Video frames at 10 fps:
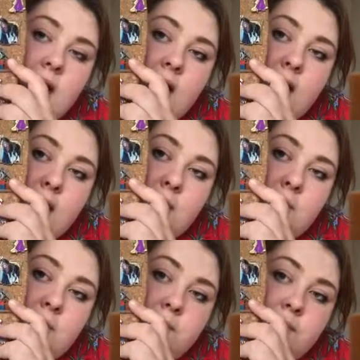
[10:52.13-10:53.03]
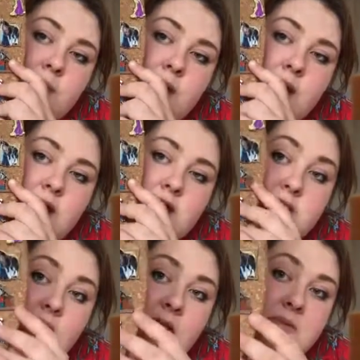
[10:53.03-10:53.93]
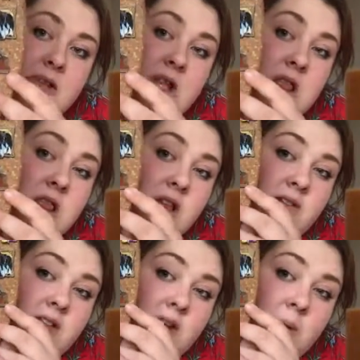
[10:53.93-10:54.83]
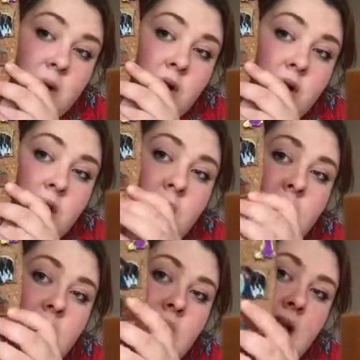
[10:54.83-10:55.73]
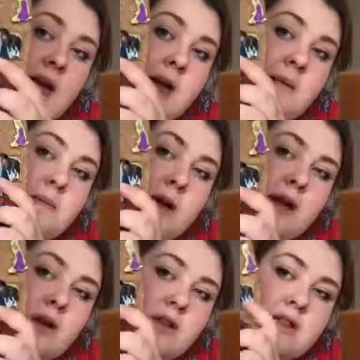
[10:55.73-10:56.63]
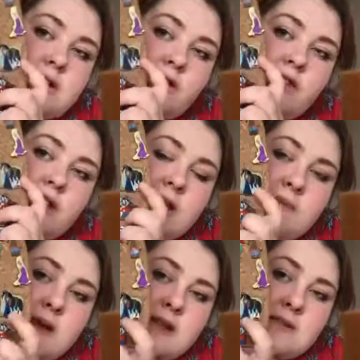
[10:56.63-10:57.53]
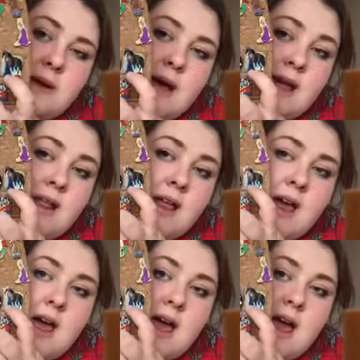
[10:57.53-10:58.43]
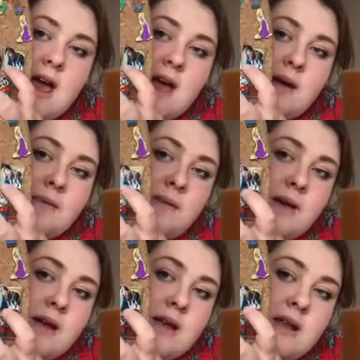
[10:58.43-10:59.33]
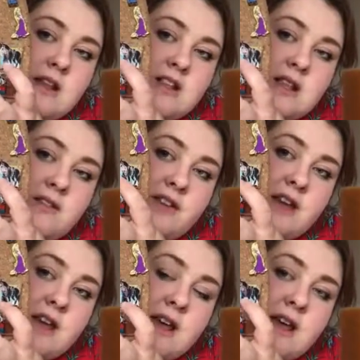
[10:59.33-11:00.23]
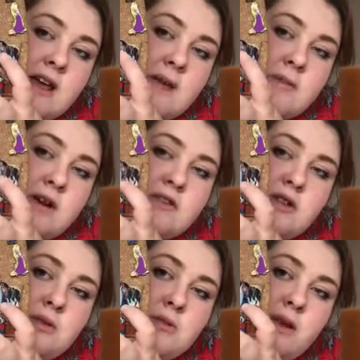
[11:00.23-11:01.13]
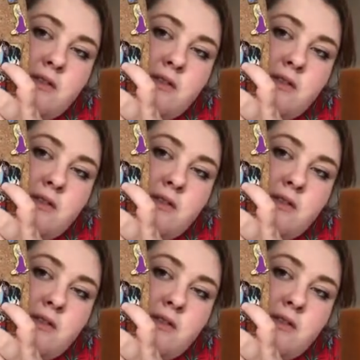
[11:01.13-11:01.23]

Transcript: Um, I just absolutely love that one. Um, I got this off of eBay as well um, and I just love it. Brave's not one of my